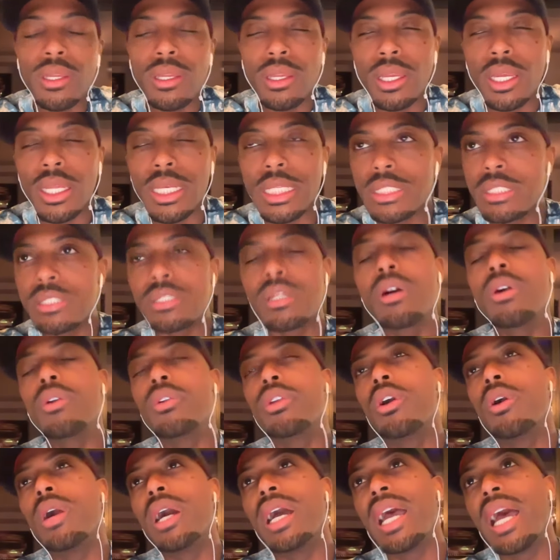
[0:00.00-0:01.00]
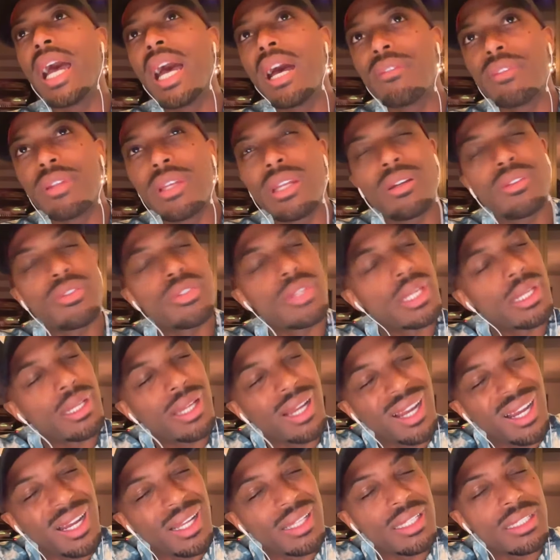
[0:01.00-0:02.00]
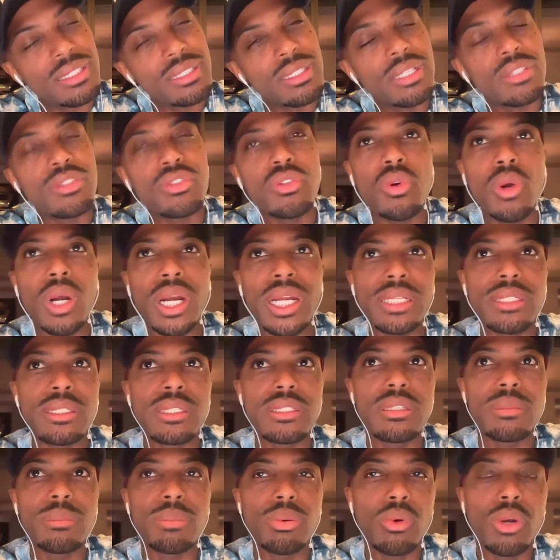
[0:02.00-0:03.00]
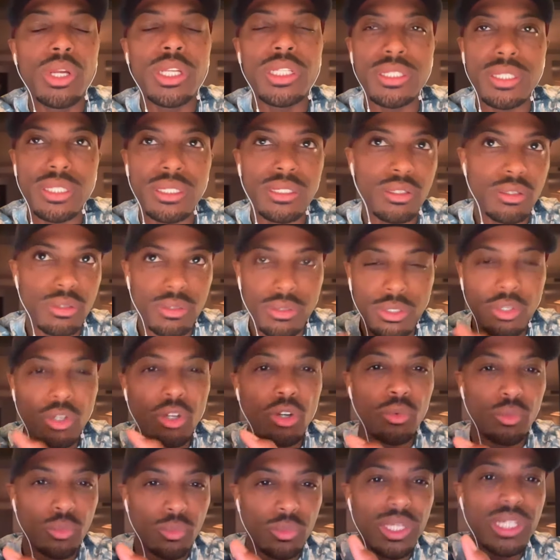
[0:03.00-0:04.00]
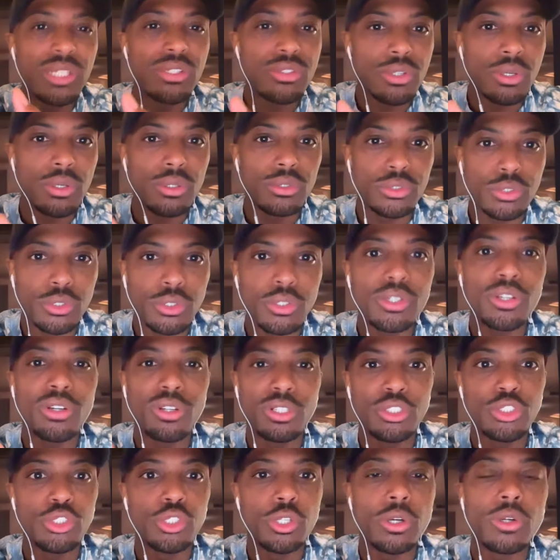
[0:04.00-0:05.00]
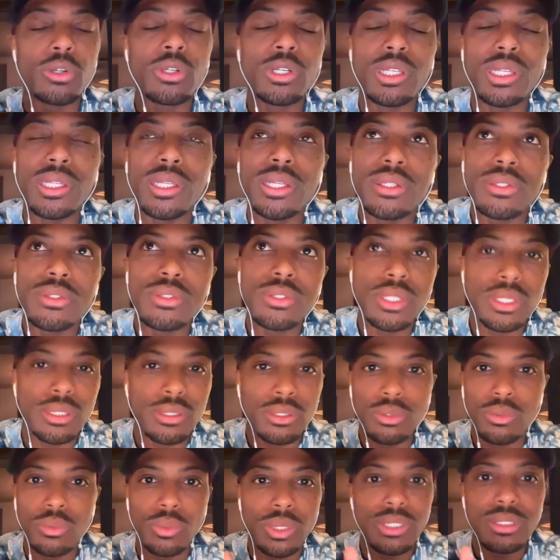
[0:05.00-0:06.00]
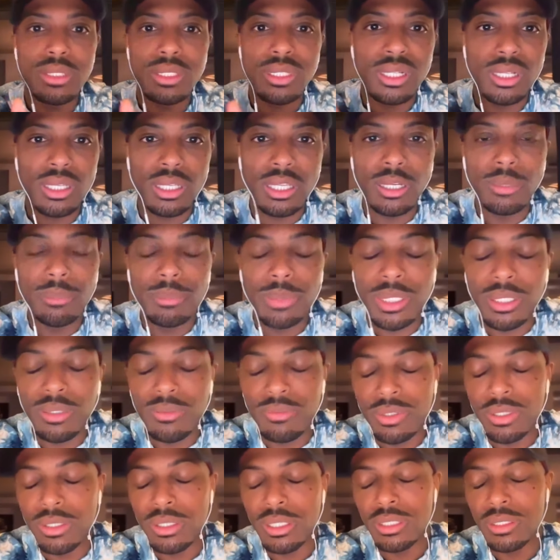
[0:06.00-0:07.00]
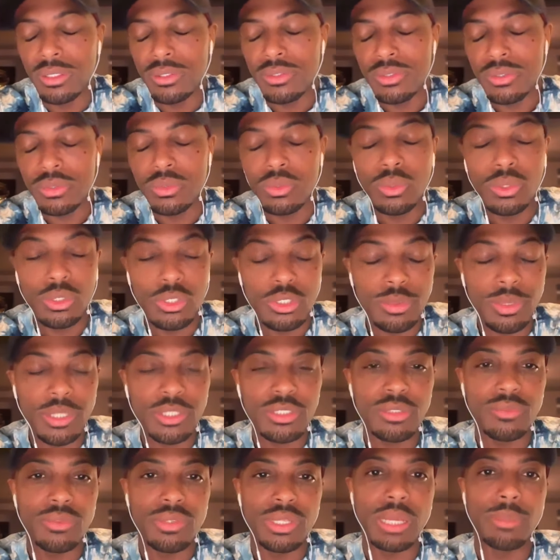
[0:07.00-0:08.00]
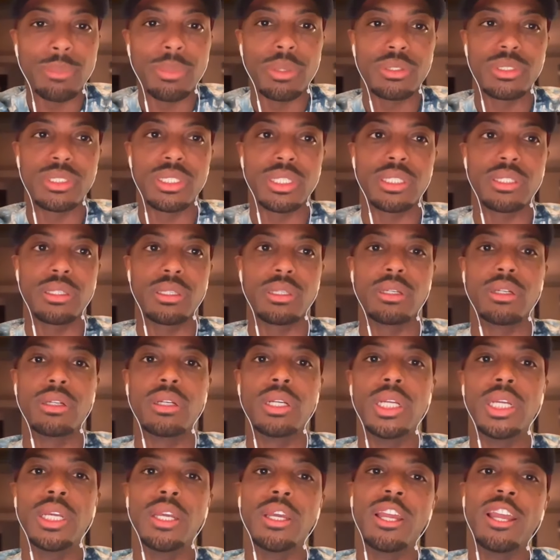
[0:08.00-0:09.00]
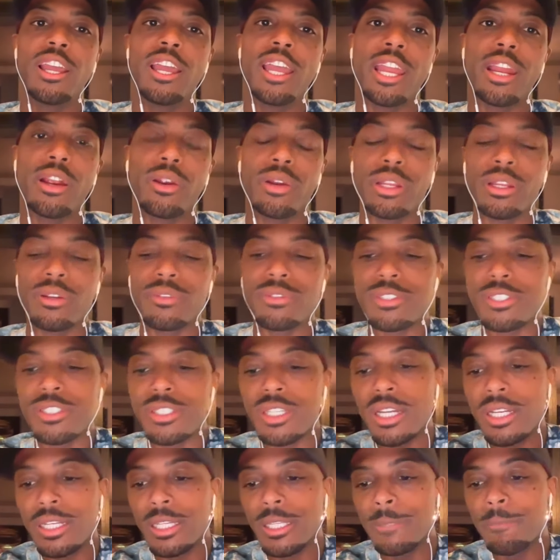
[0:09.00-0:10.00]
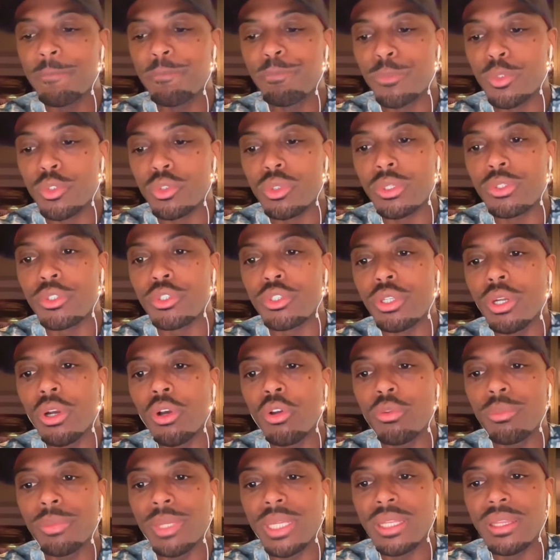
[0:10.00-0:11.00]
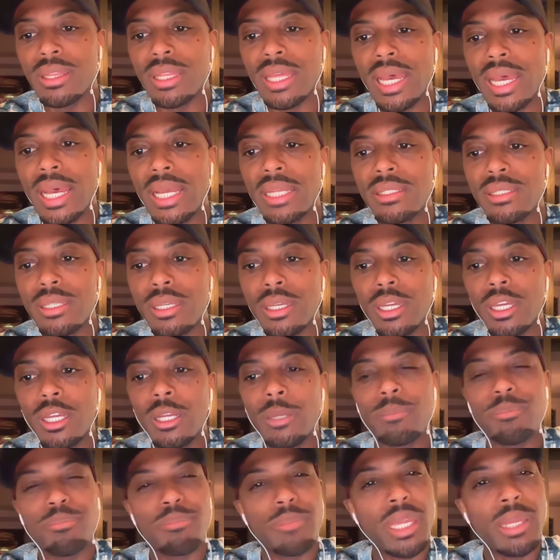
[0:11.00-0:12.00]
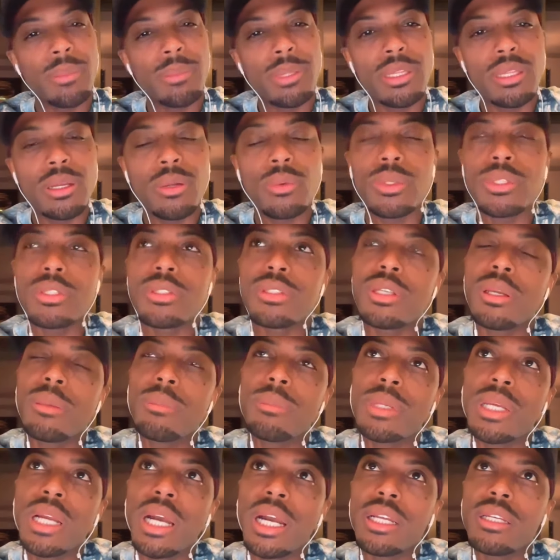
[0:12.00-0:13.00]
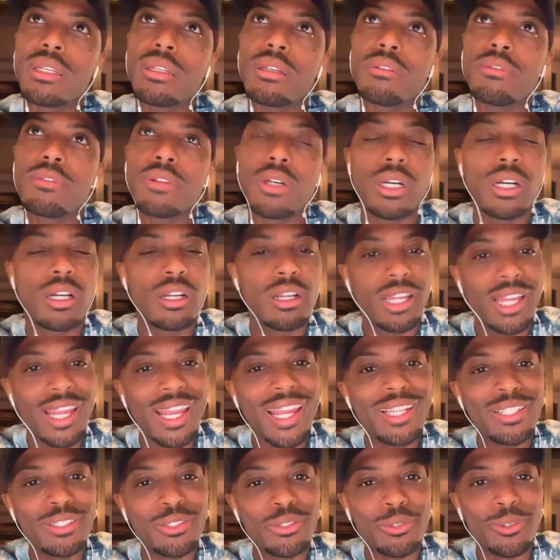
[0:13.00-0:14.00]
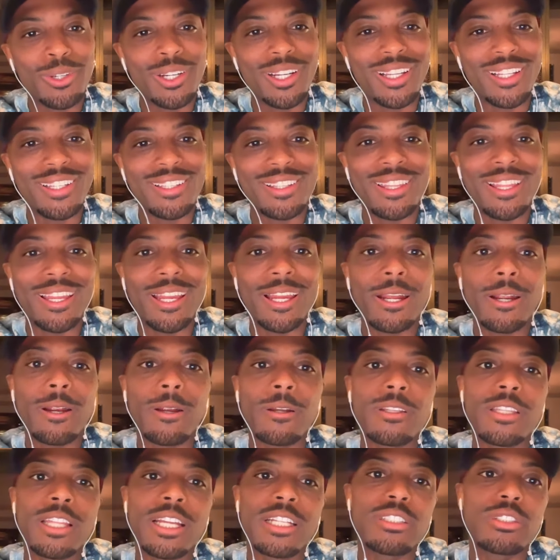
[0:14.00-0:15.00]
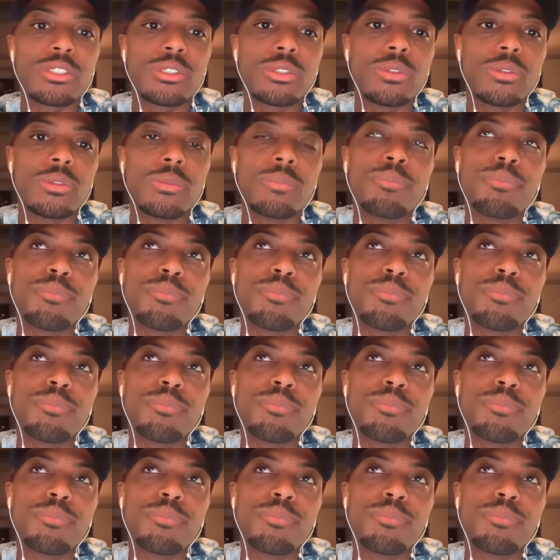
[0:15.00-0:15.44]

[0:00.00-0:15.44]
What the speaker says: And he says, oh, no, I haven't. I was like, huh, that's quite disappointing. You're a researcher, you're a journalist, and you went to Columbia, very good school, especially for that particular area of study. So it showed me that maybe there was some kind of hatred there, that you